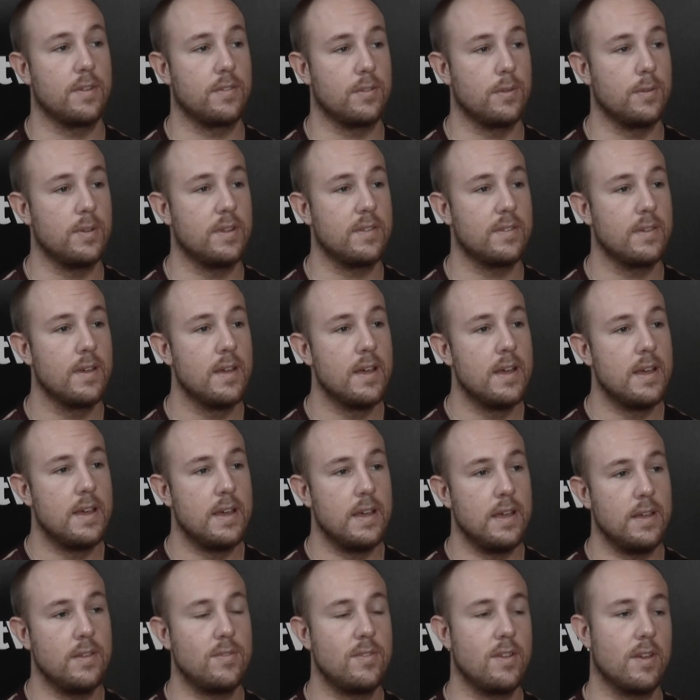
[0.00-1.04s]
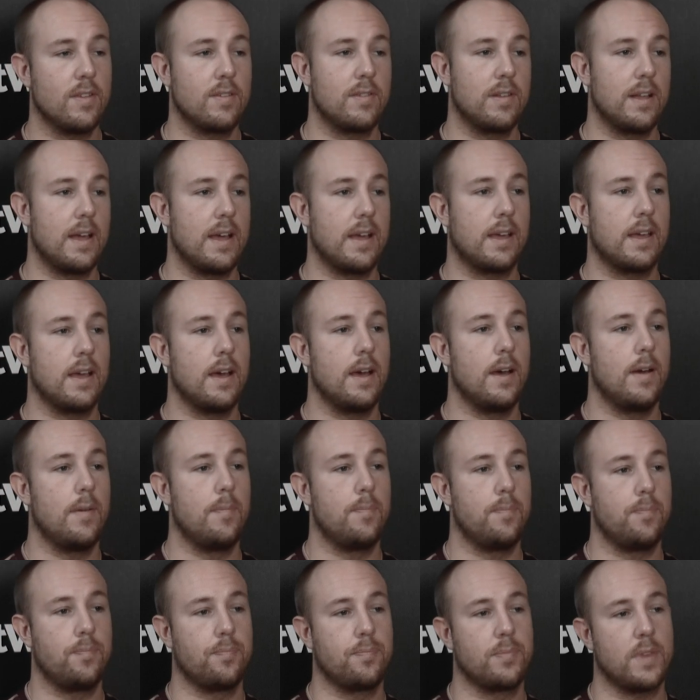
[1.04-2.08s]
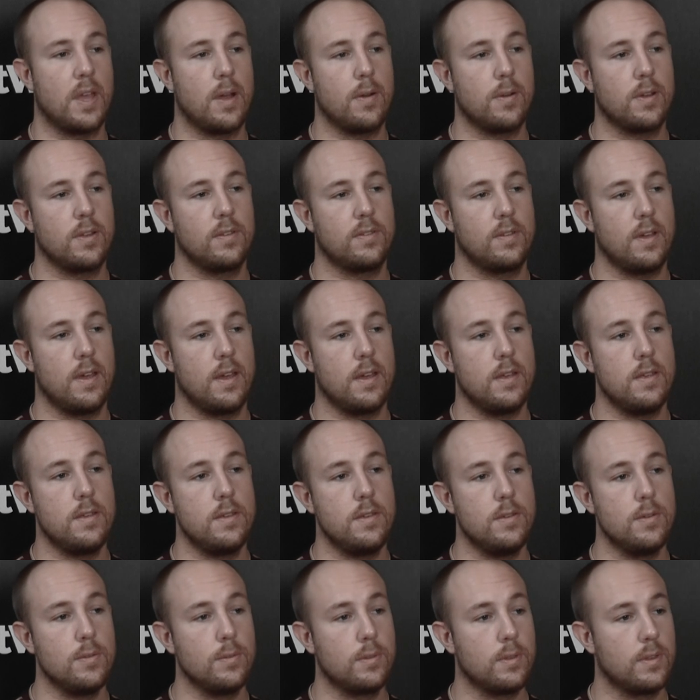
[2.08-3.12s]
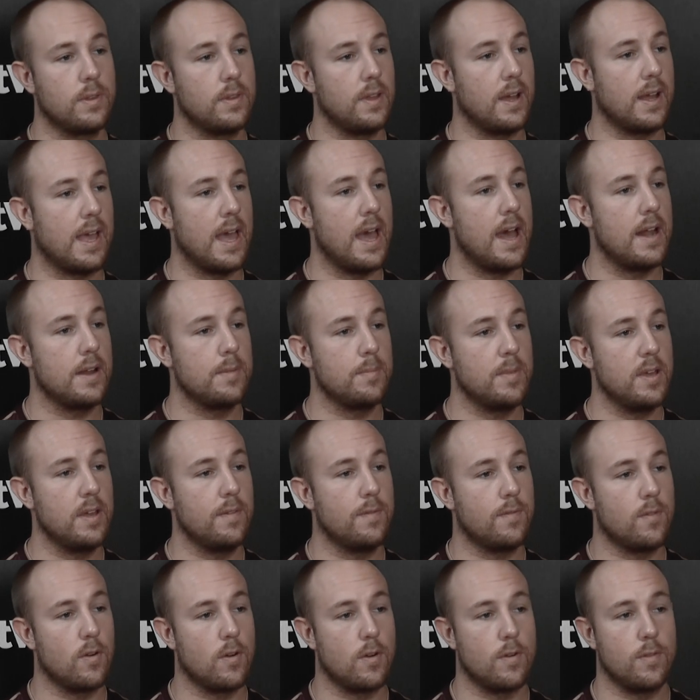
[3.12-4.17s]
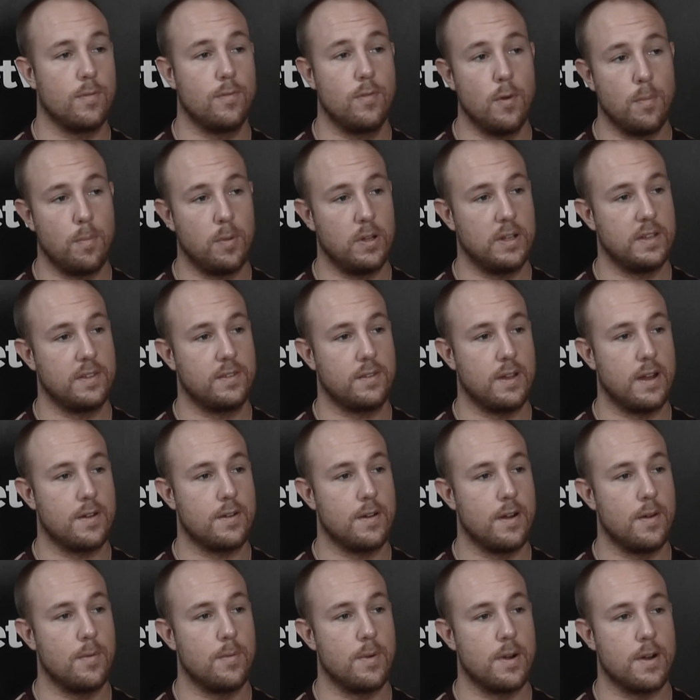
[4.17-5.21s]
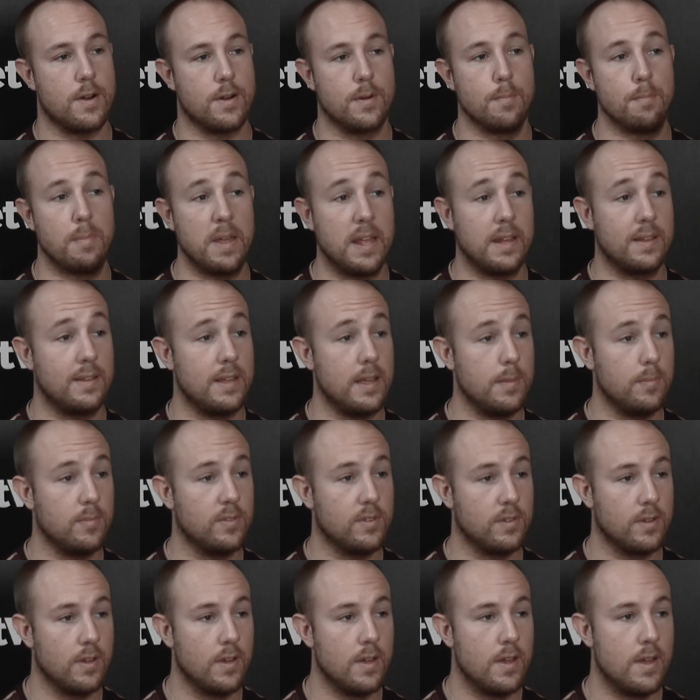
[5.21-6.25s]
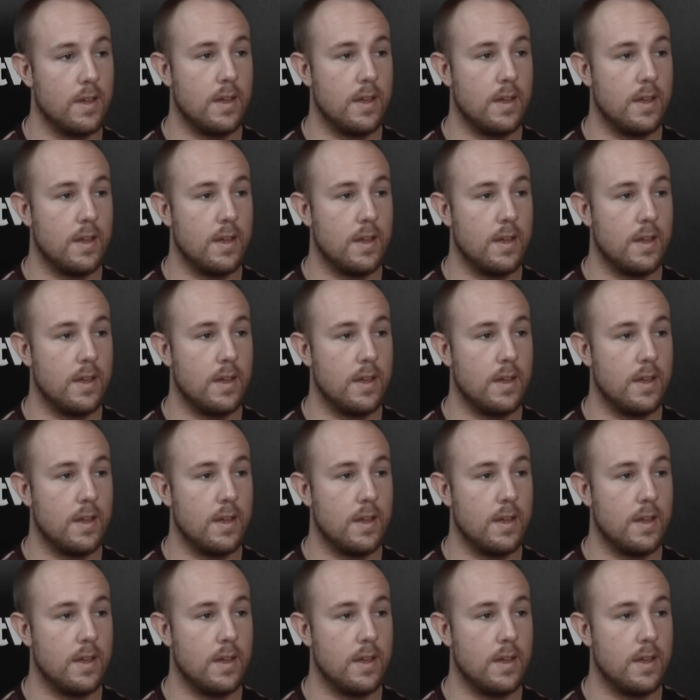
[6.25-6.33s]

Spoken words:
So it's just like how can you say, youth academy for football, etc., where the big teams